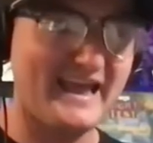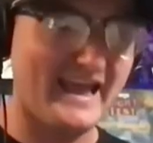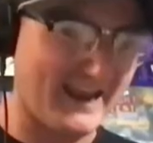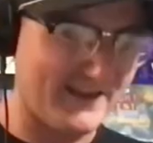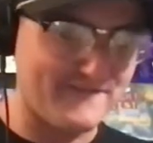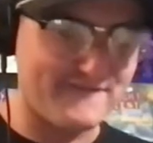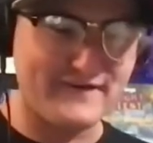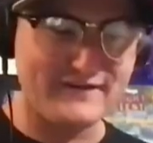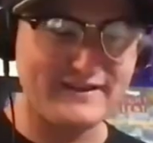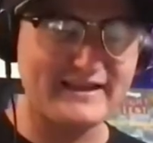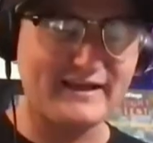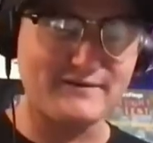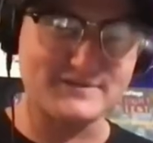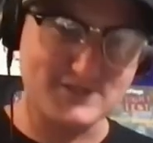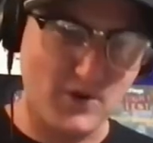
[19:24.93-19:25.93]
and it felt
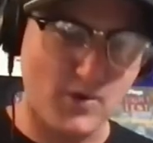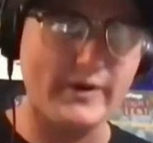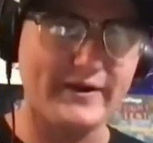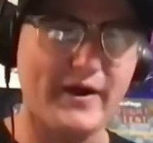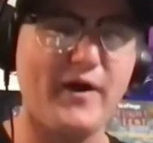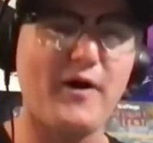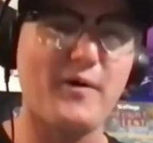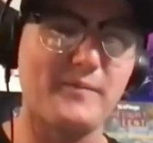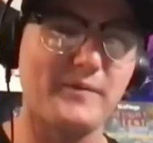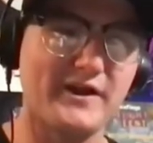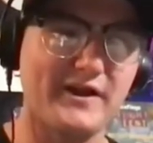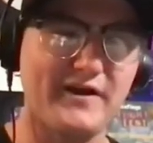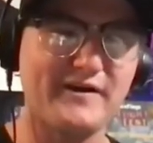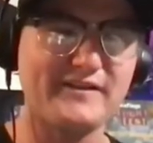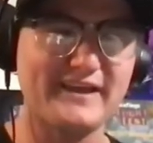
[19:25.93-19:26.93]
like I was going home, you
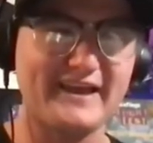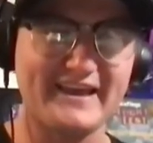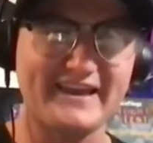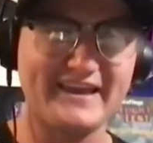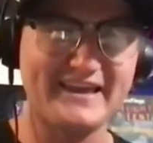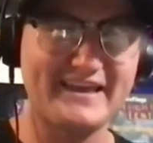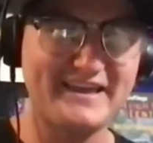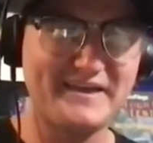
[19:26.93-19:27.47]
know? Like,